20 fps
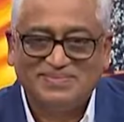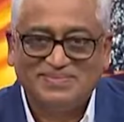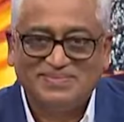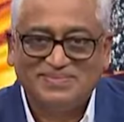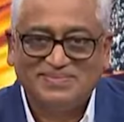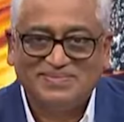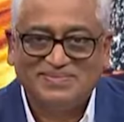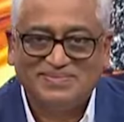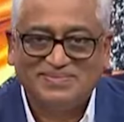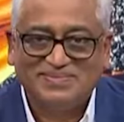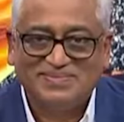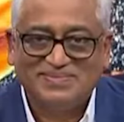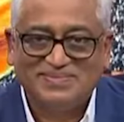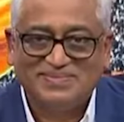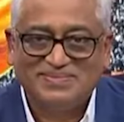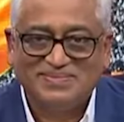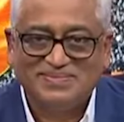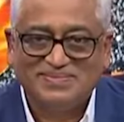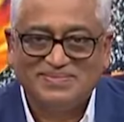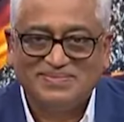
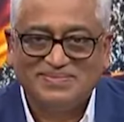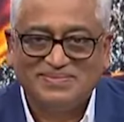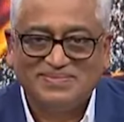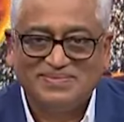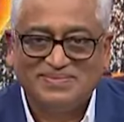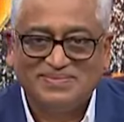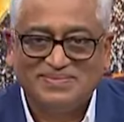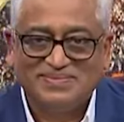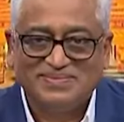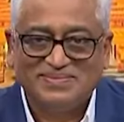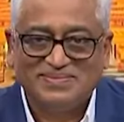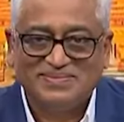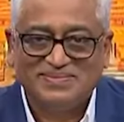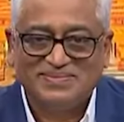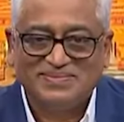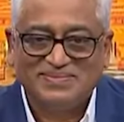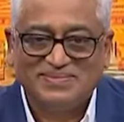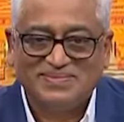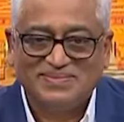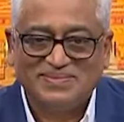
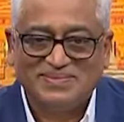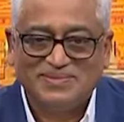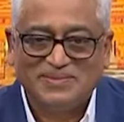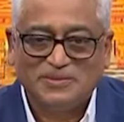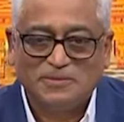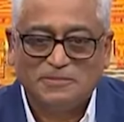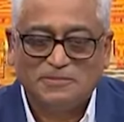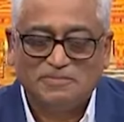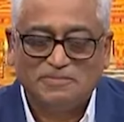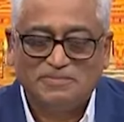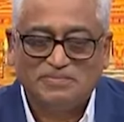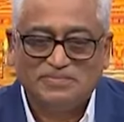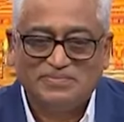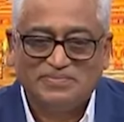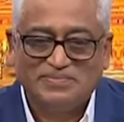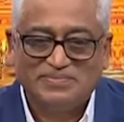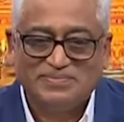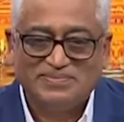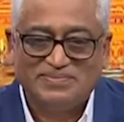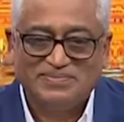
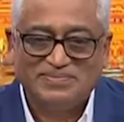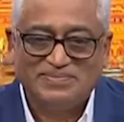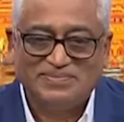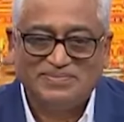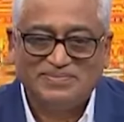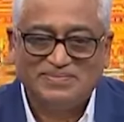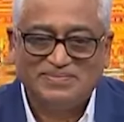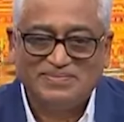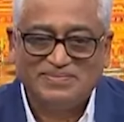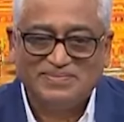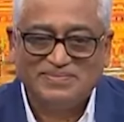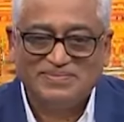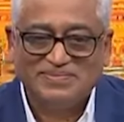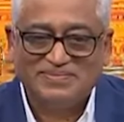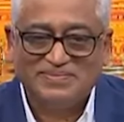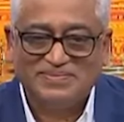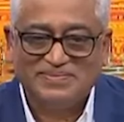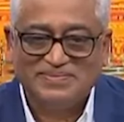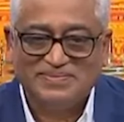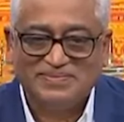
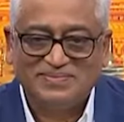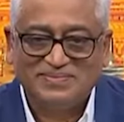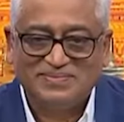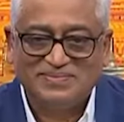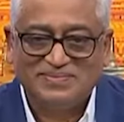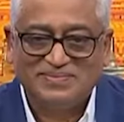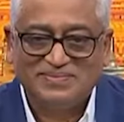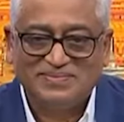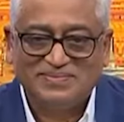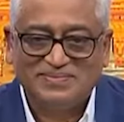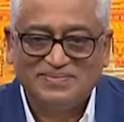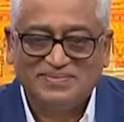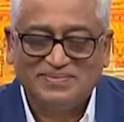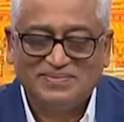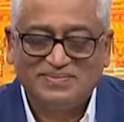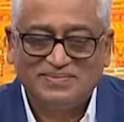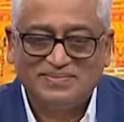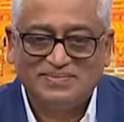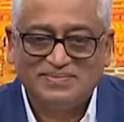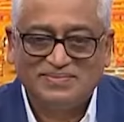
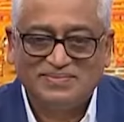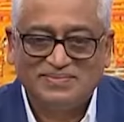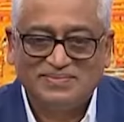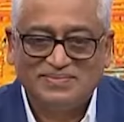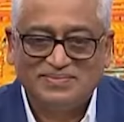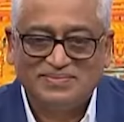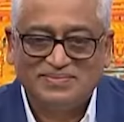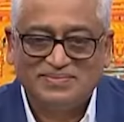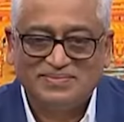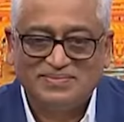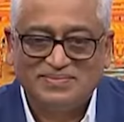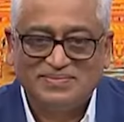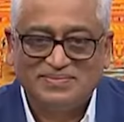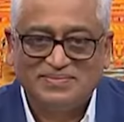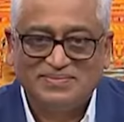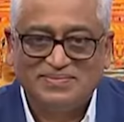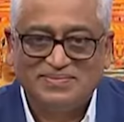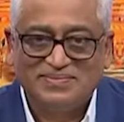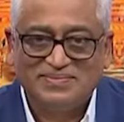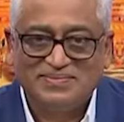
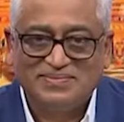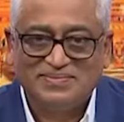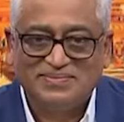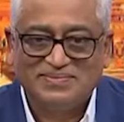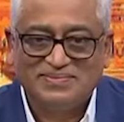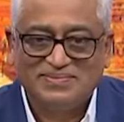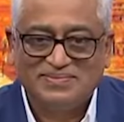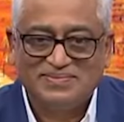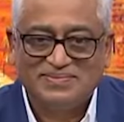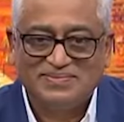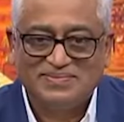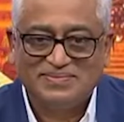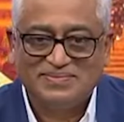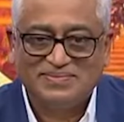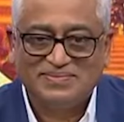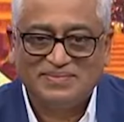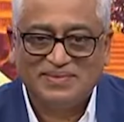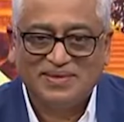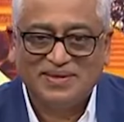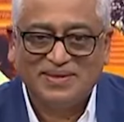
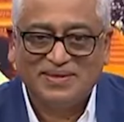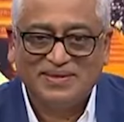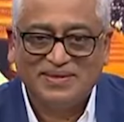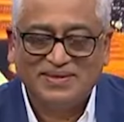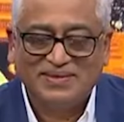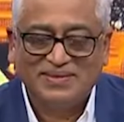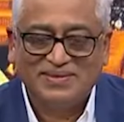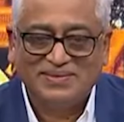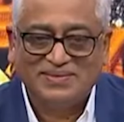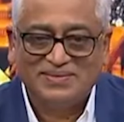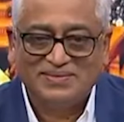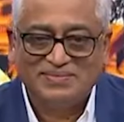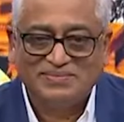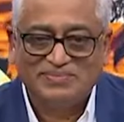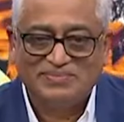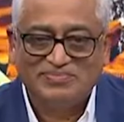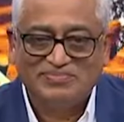(silent)